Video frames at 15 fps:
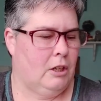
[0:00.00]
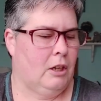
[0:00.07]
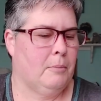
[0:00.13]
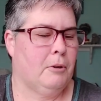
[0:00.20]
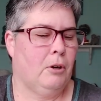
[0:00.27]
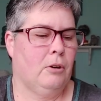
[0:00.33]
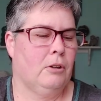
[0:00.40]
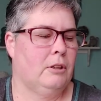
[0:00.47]
I'm
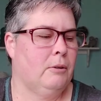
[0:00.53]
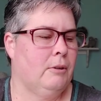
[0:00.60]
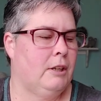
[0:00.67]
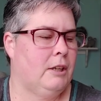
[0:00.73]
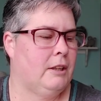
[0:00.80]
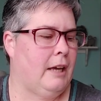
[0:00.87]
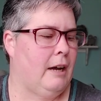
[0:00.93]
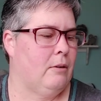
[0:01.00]
currently
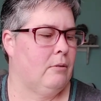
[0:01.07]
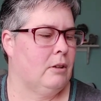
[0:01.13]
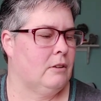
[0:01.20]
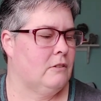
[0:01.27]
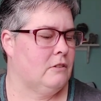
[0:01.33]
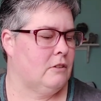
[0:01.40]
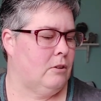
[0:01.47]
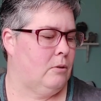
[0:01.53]
reading that
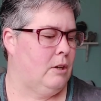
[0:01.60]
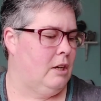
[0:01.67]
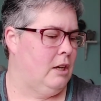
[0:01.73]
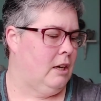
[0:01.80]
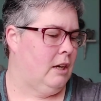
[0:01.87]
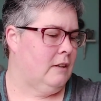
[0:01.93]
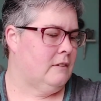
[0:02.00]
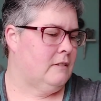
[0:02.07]
one, so
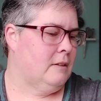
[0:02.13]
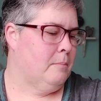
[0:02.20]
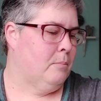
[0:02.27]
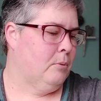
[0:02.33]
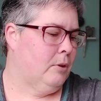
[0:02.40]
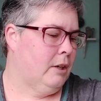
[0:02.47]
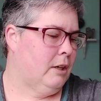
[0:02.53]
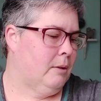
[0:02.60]
at some
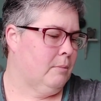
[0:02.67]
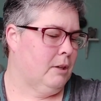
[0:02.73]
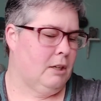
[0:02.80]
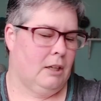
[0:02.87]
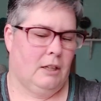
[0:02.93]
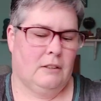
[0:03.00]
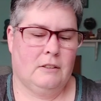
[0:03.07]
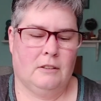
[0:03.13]
point I'm going to
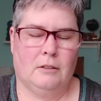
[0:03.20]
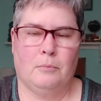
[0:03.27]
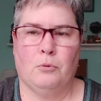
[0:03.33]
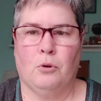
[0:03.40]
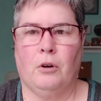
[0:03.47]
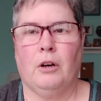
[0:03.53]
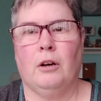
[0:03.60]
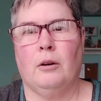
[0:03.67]
get to the
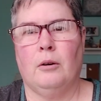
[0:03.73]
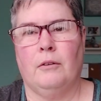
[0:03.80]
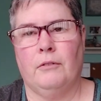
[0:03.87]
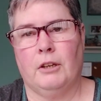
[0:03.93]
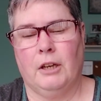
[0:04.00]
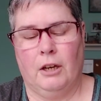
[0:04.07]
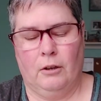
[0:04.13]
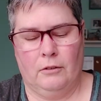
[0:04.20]
more of the
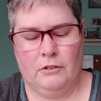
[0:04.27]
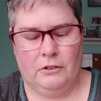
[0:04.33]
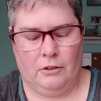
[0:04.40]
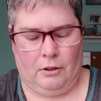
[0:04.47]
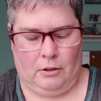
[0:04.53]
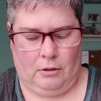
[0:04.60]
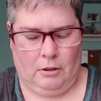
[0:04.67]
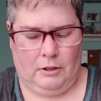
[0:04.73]
Karin
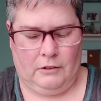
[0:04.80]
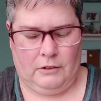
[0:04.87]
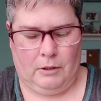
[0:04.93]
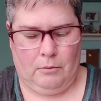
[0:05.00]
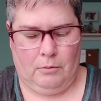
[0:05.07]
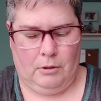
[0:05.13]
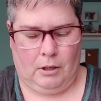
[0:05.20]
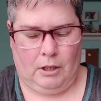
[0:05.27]
Slaughter because I,
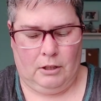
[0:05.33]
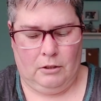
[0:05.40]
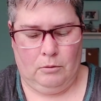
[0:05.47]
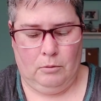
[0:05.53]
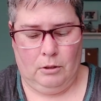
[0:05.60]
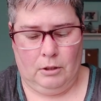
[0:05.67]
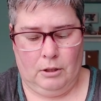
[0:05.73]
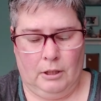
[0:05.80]
I do
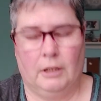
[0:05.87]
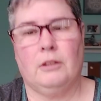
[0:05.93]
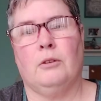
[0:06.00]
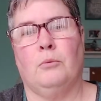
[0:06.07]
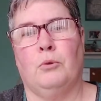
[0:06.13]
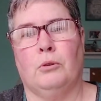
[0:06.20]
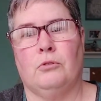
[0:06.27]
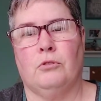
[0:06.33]
really like the
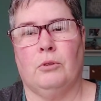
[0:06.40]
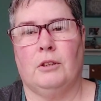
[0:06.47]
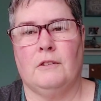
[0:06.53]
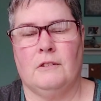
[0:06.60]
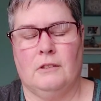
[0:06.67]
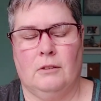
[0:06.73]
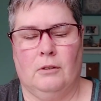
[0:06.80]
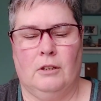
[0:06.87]
Will Trent
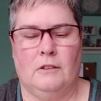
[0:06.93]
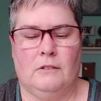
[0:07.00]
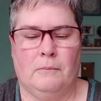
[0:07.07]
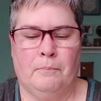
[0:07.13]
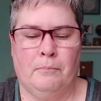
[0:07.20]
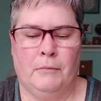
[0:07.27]
series.